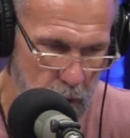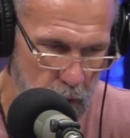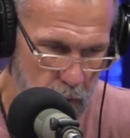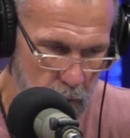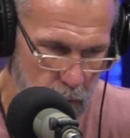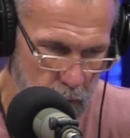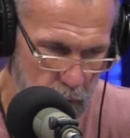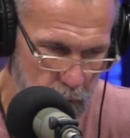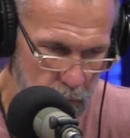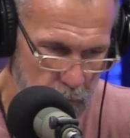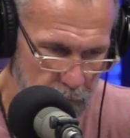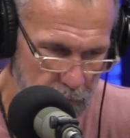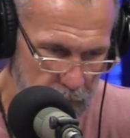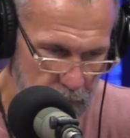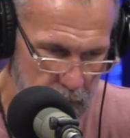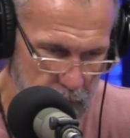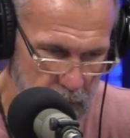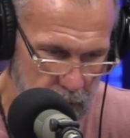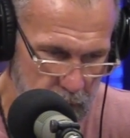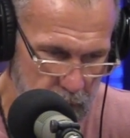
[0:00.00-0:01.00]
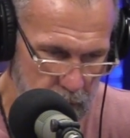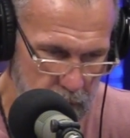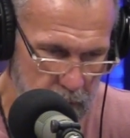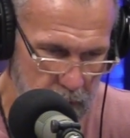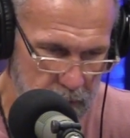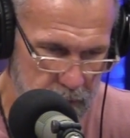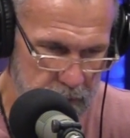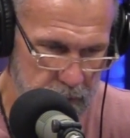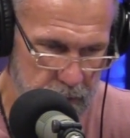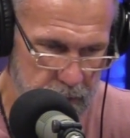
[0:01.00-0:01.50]
critical thinking
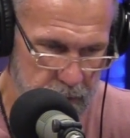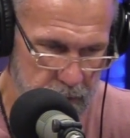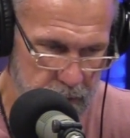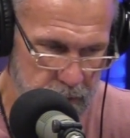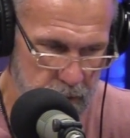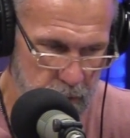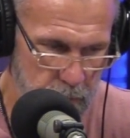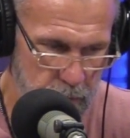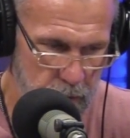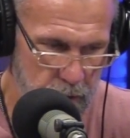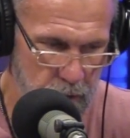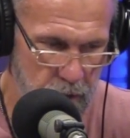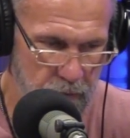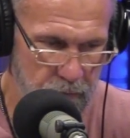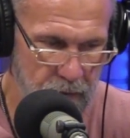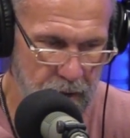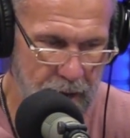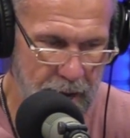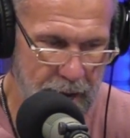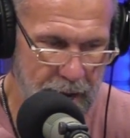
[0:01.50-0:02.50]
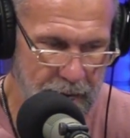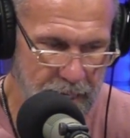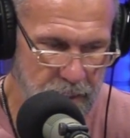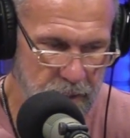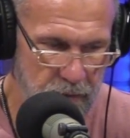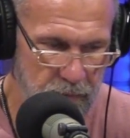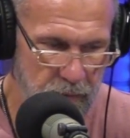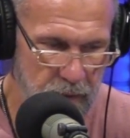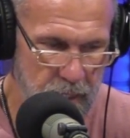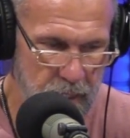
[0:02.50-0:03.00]
is the discipline of
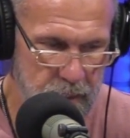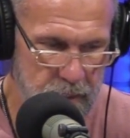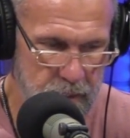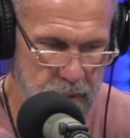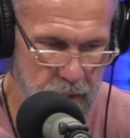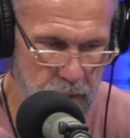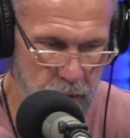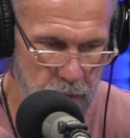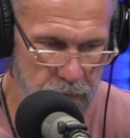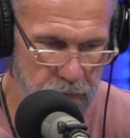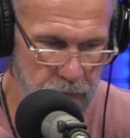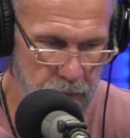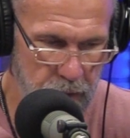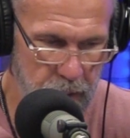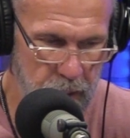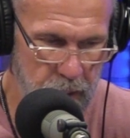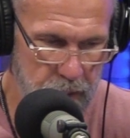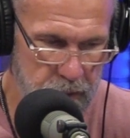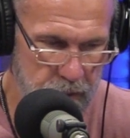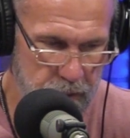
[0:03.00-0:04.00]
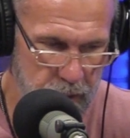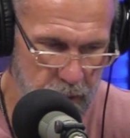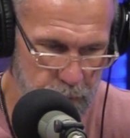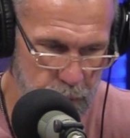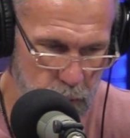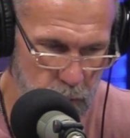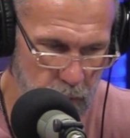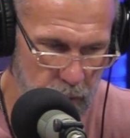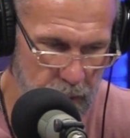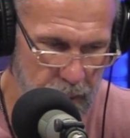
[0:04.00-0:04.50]
actively and skillfully
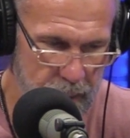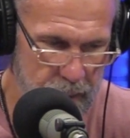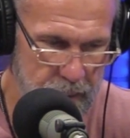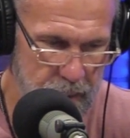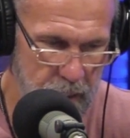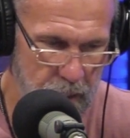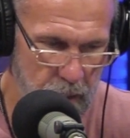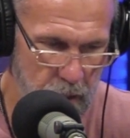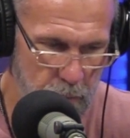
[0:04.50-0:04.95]
conceptualizing,